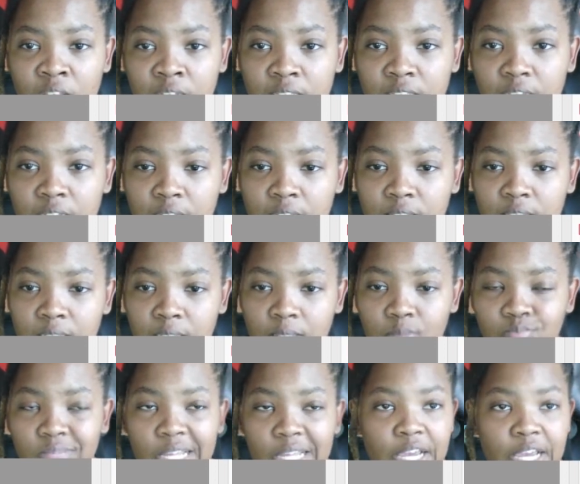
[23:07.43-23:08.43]

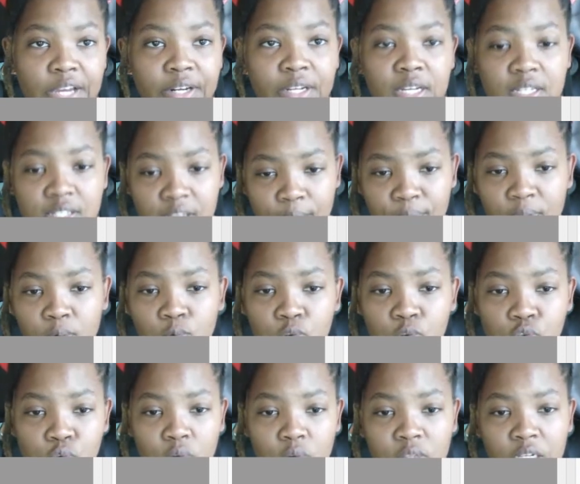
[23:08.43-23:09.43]
the area. Same thing we
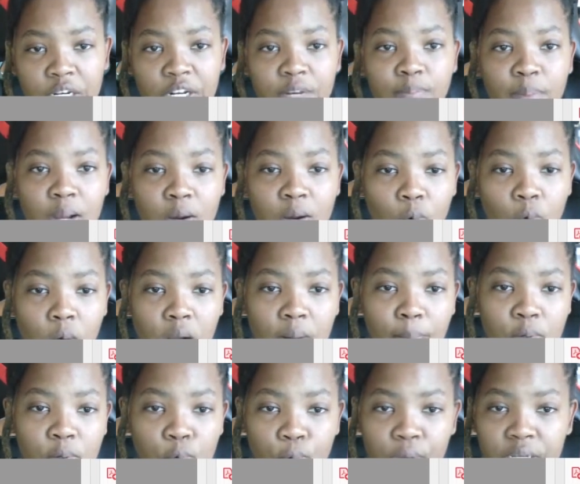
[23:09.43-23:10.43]
saw on the Nedbank one,
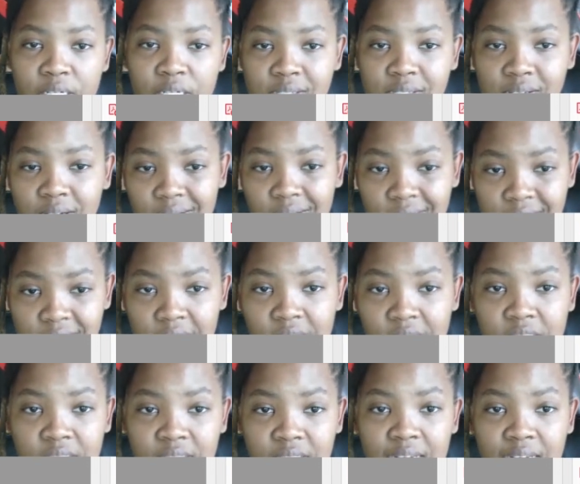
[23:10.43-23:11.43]
but we're interested in the
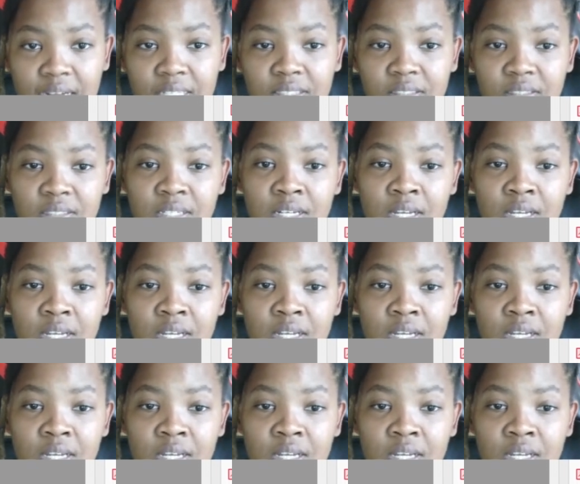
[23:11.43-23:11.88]
sectional title.